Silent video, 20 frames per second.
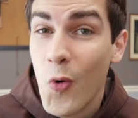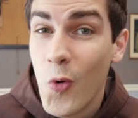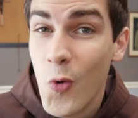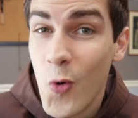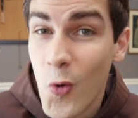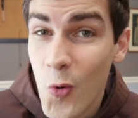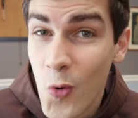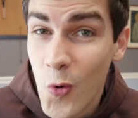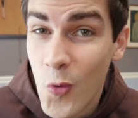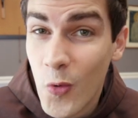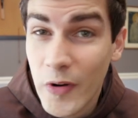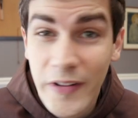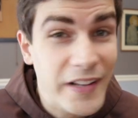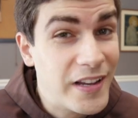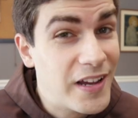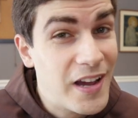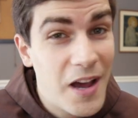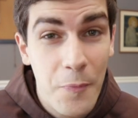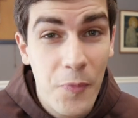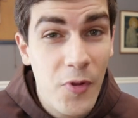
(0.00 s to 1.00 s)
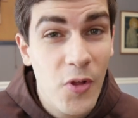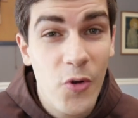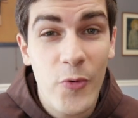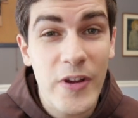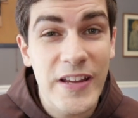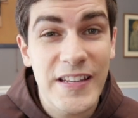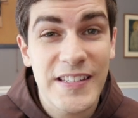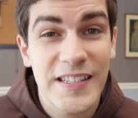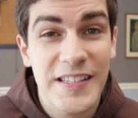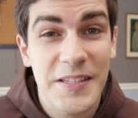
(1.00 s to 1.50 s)
Whew, what a couple of
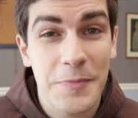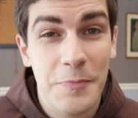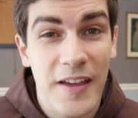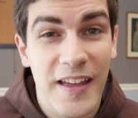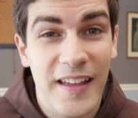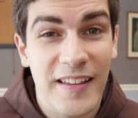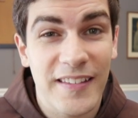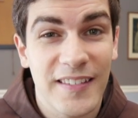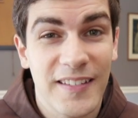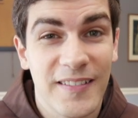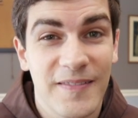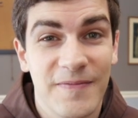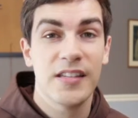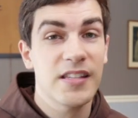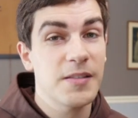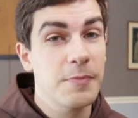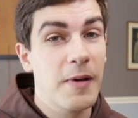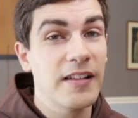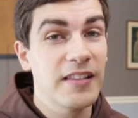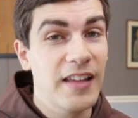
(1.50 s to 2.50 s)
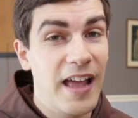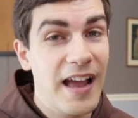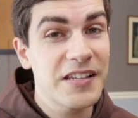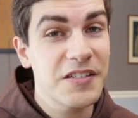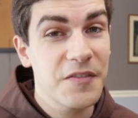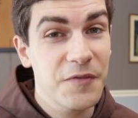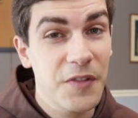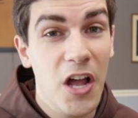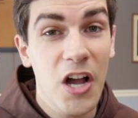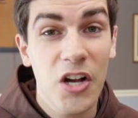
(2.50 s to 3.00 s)
weeks it's been. Since my
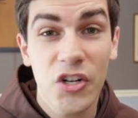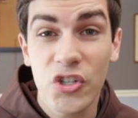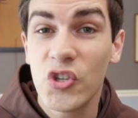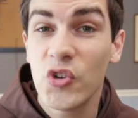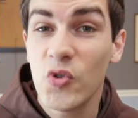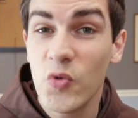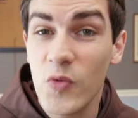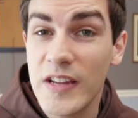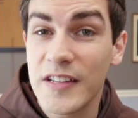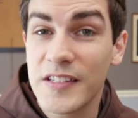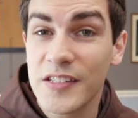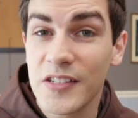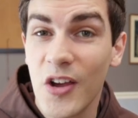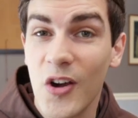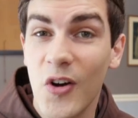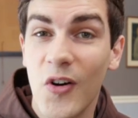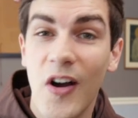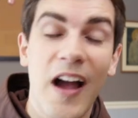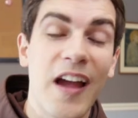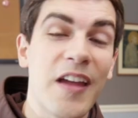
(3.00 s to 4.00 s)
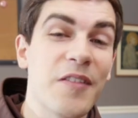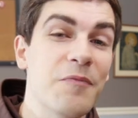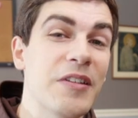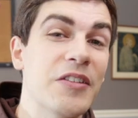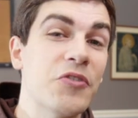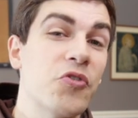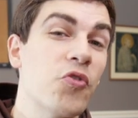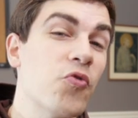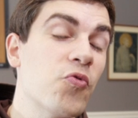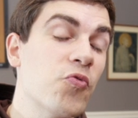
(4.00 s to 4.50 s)
last vlog 2 weeks ago, I've
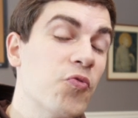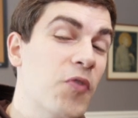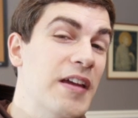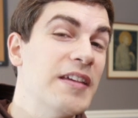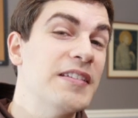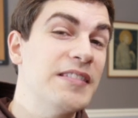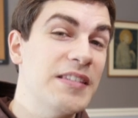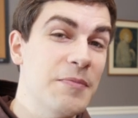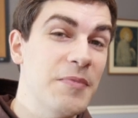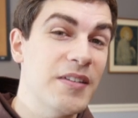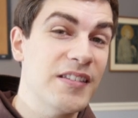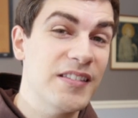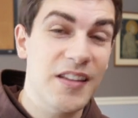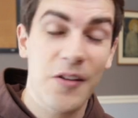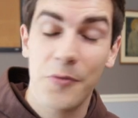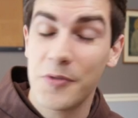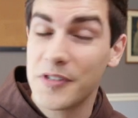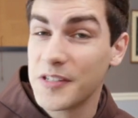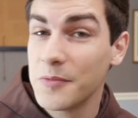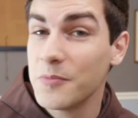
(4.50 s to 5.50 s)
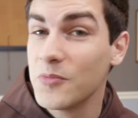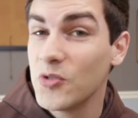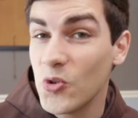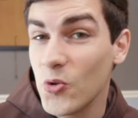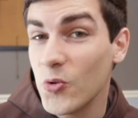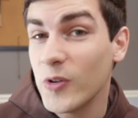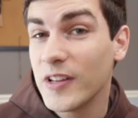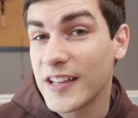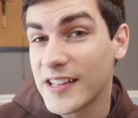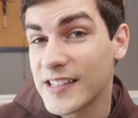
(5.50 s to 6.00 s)
been crazy busy with some
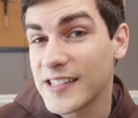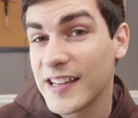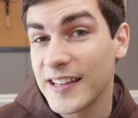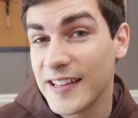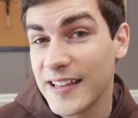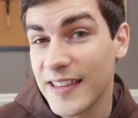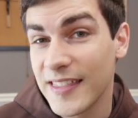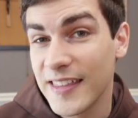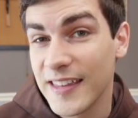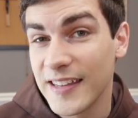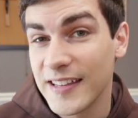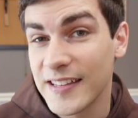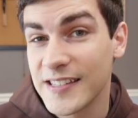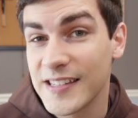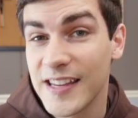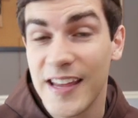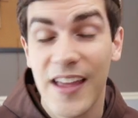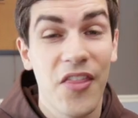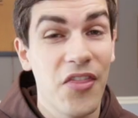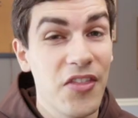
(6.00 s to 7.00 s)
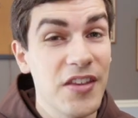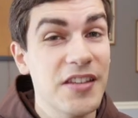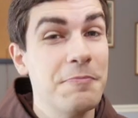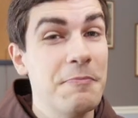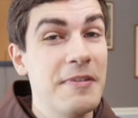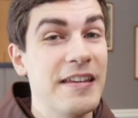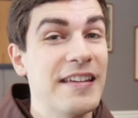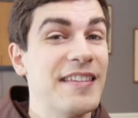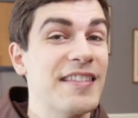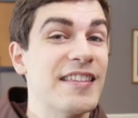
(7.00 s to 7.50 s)
new and exciting things, this
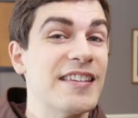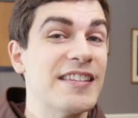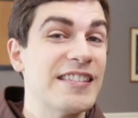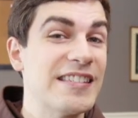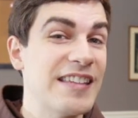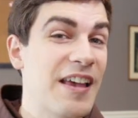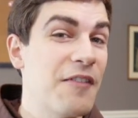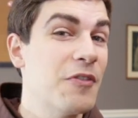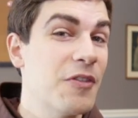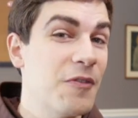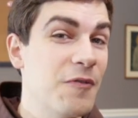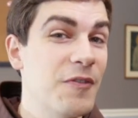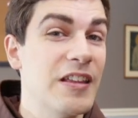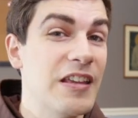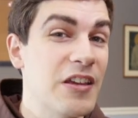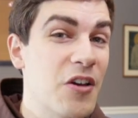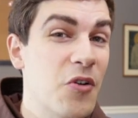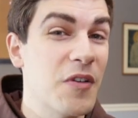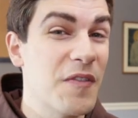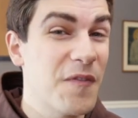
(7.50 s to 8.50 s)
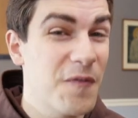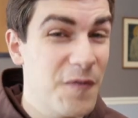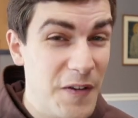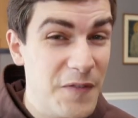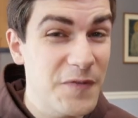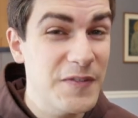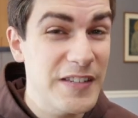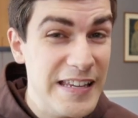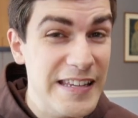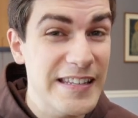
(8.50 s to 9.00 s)
being the 7th video in
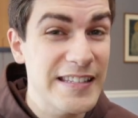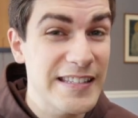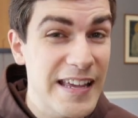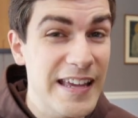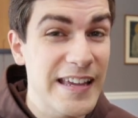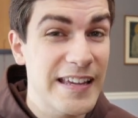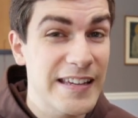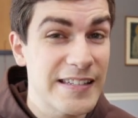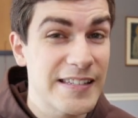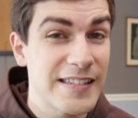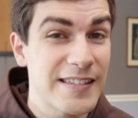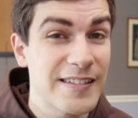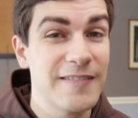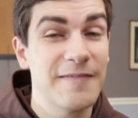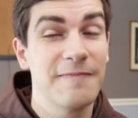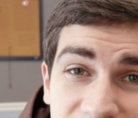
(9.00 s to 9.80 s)
15 days.